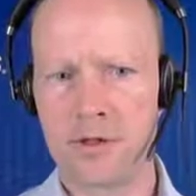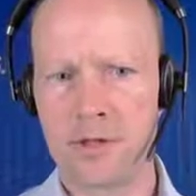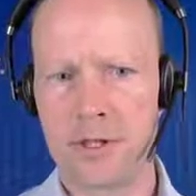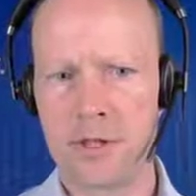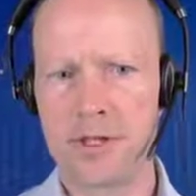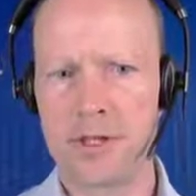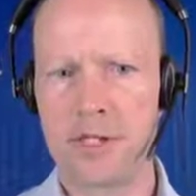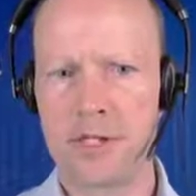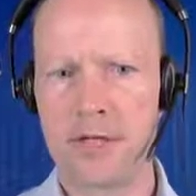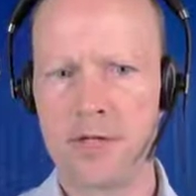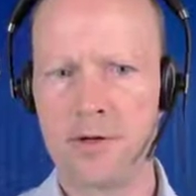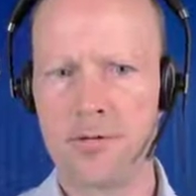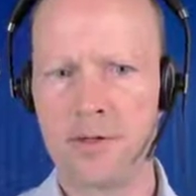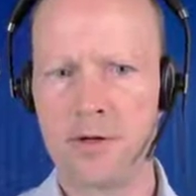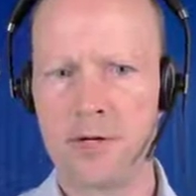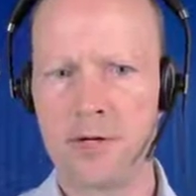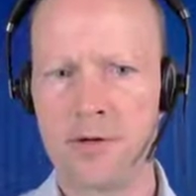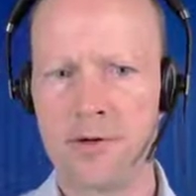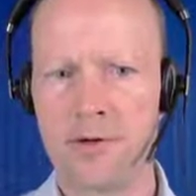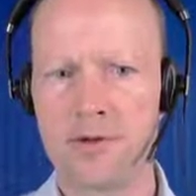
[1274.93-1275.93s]
just said
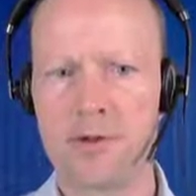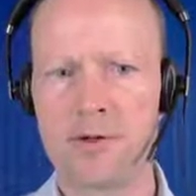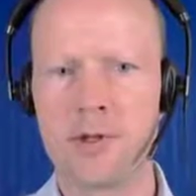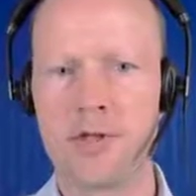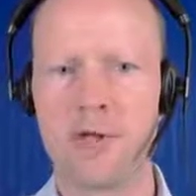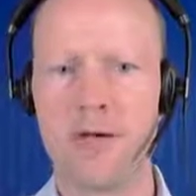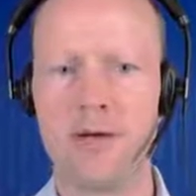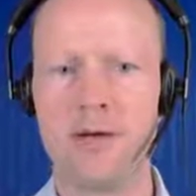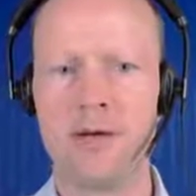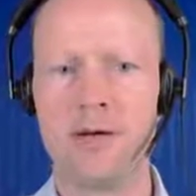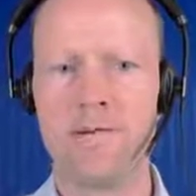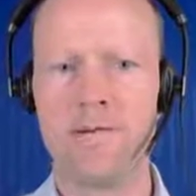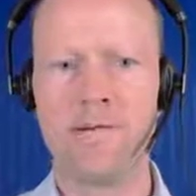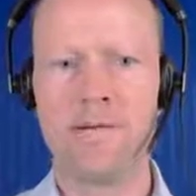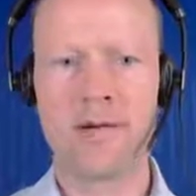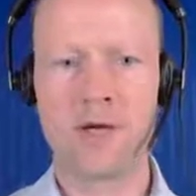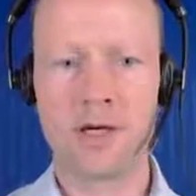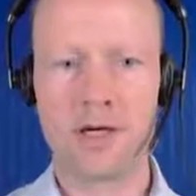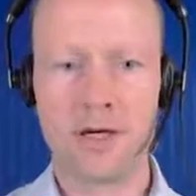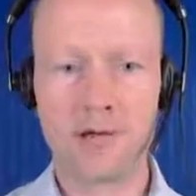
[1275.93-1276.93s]
about
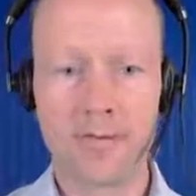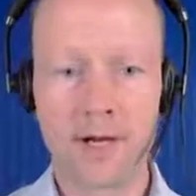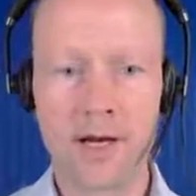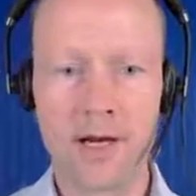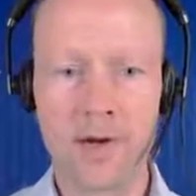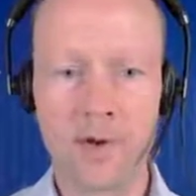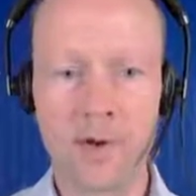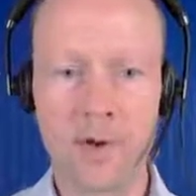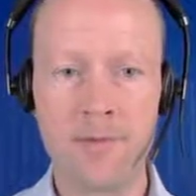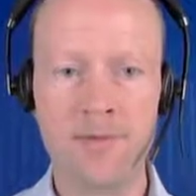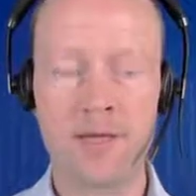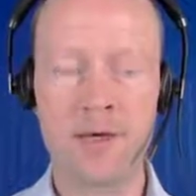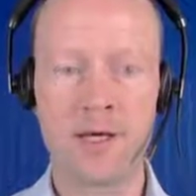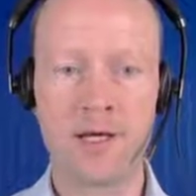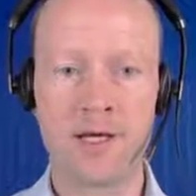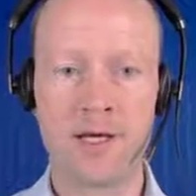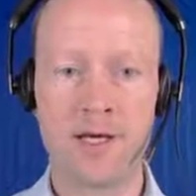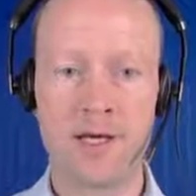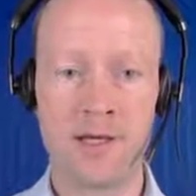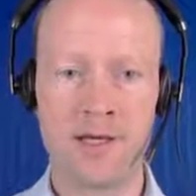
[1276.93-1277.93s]
kind of
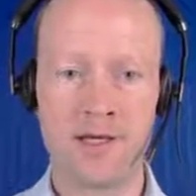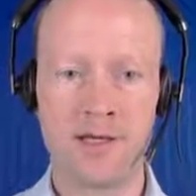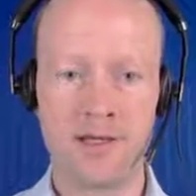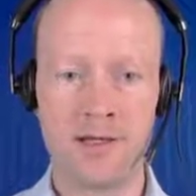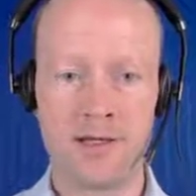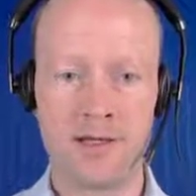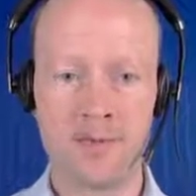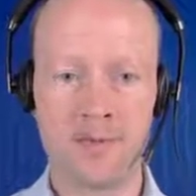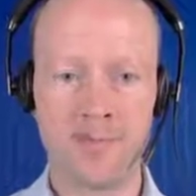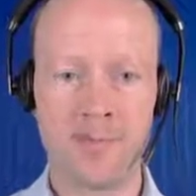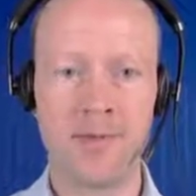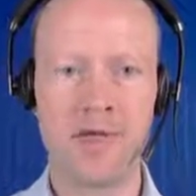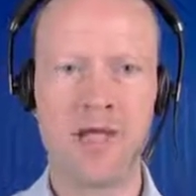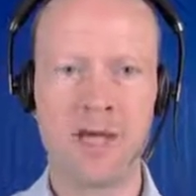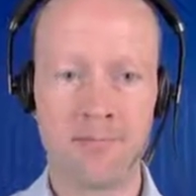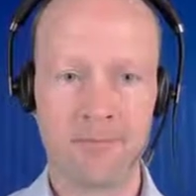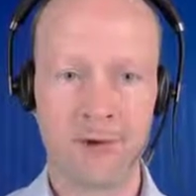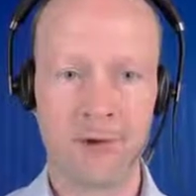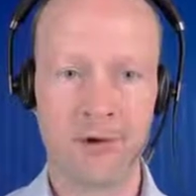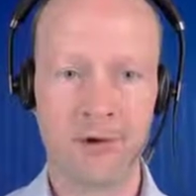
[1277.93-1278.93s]
equipping
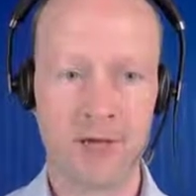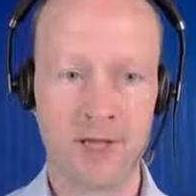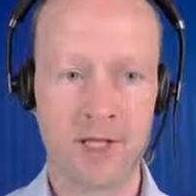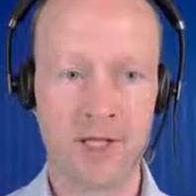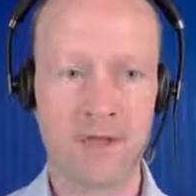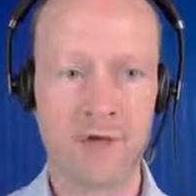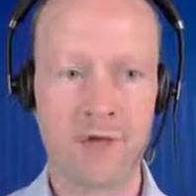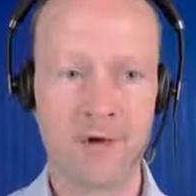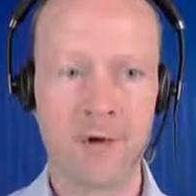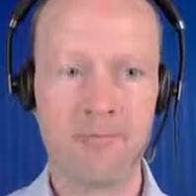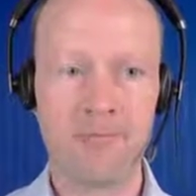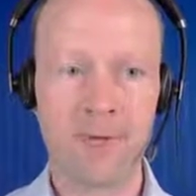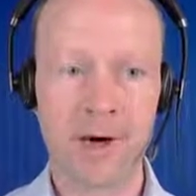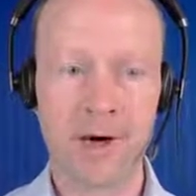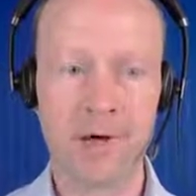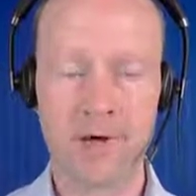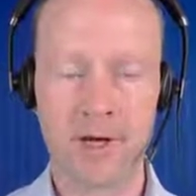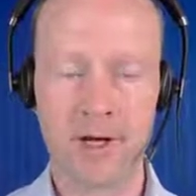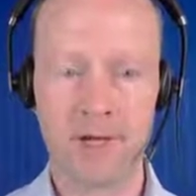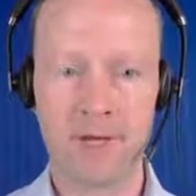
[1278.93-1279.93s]
employees or
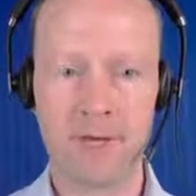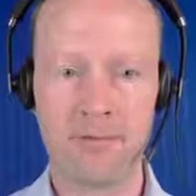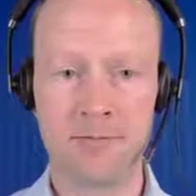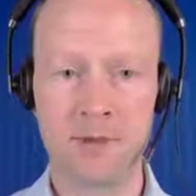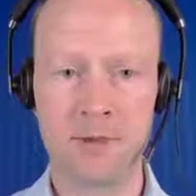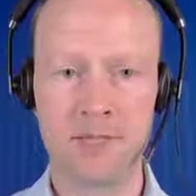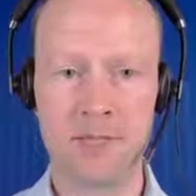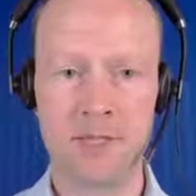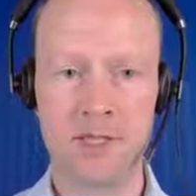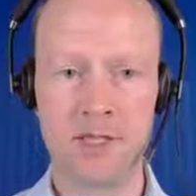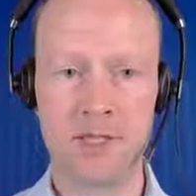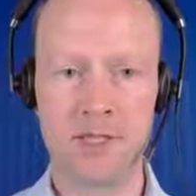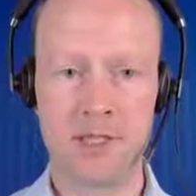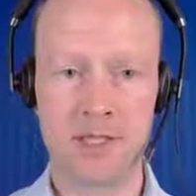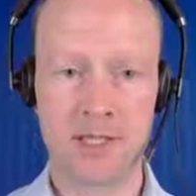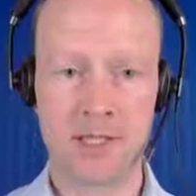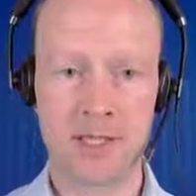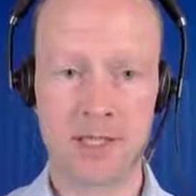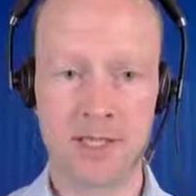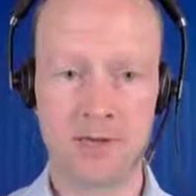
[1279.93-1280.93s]
empowering them to be
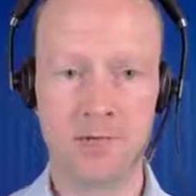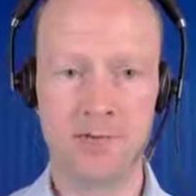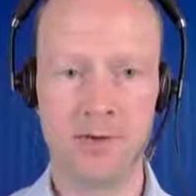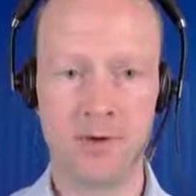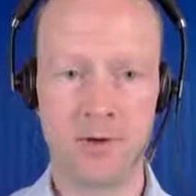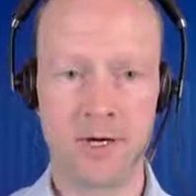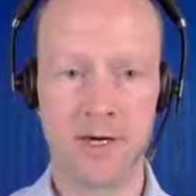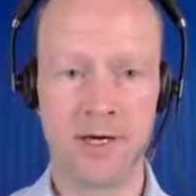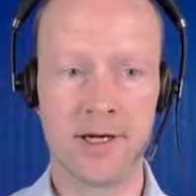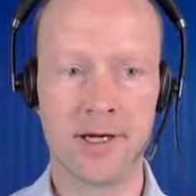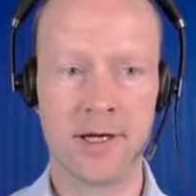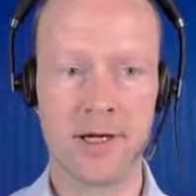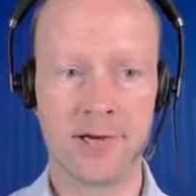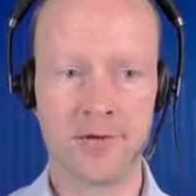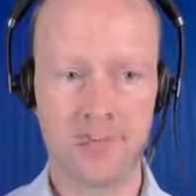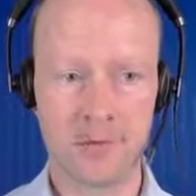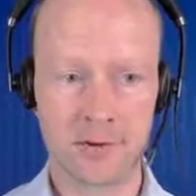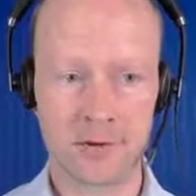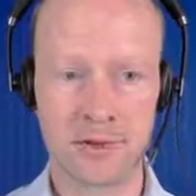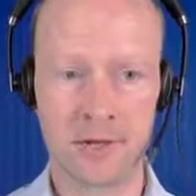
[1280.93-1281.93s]
successful
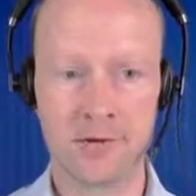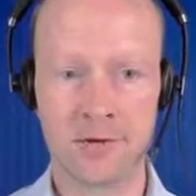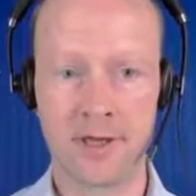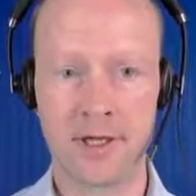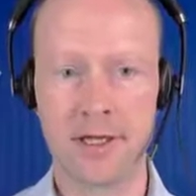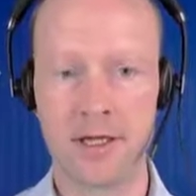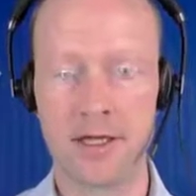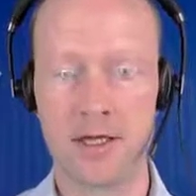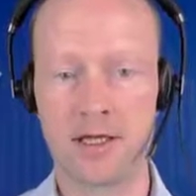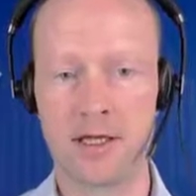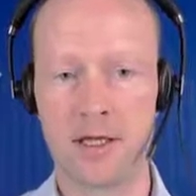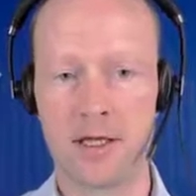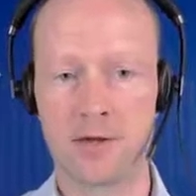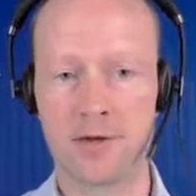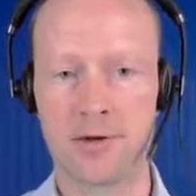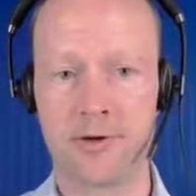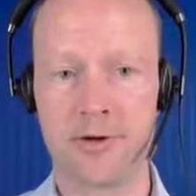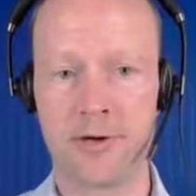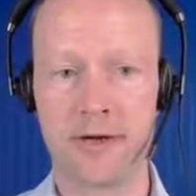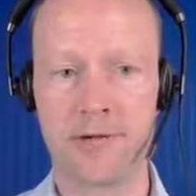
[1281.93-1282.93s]
and fostering that
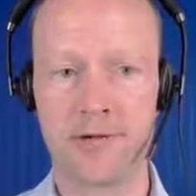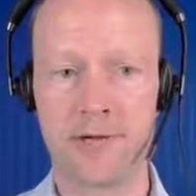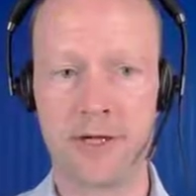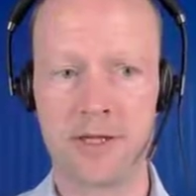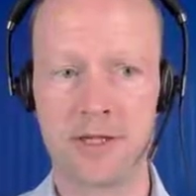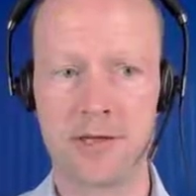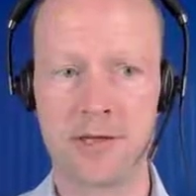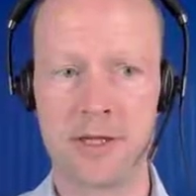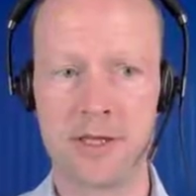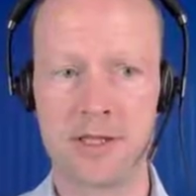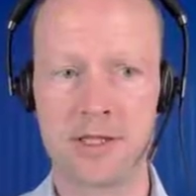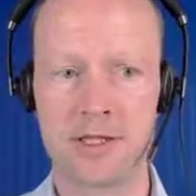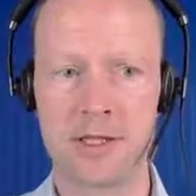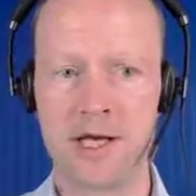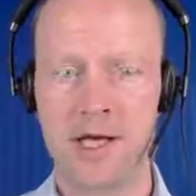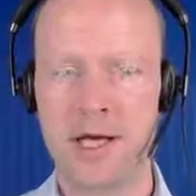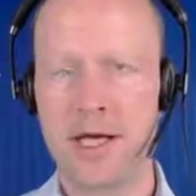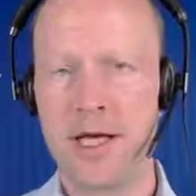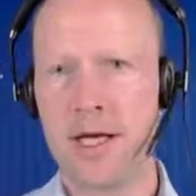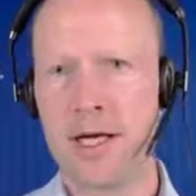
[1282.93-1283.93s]
culture of innovation. It's
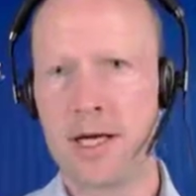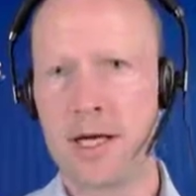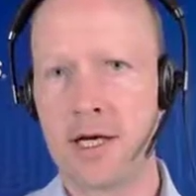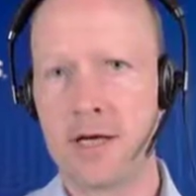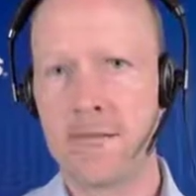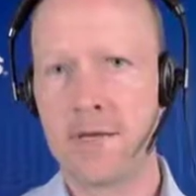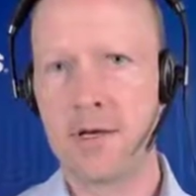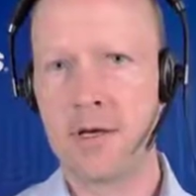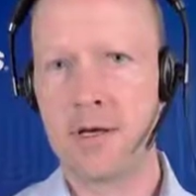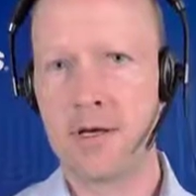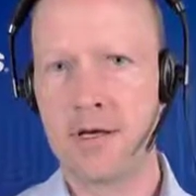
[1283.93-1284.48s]
kind of